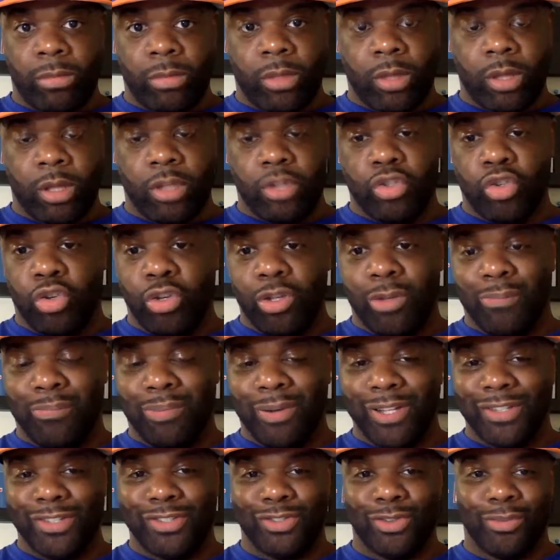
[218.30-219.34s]
there's only
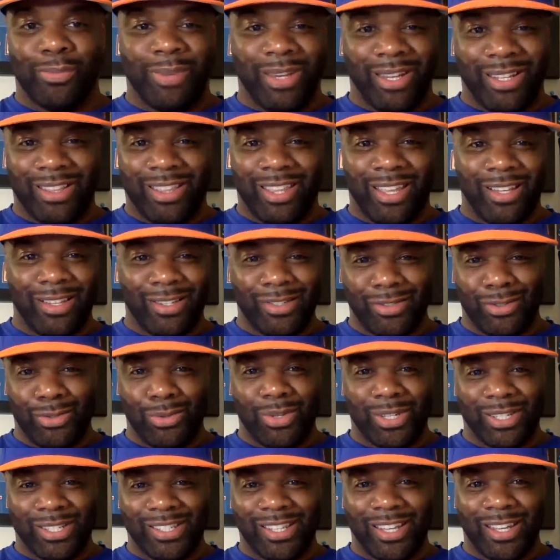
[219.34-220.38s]
but so many things you
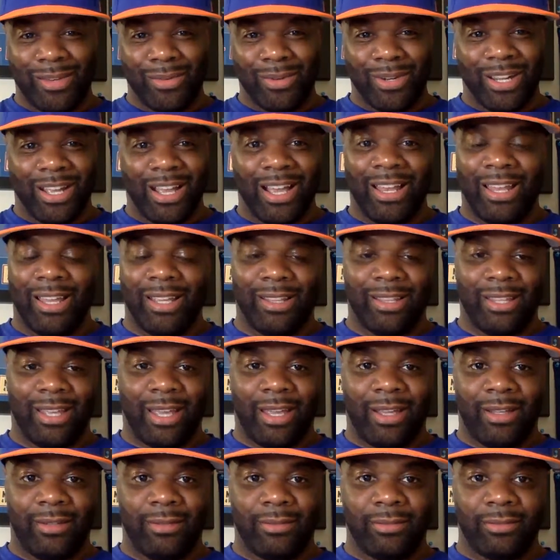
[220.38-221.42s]
could say to a guy like that,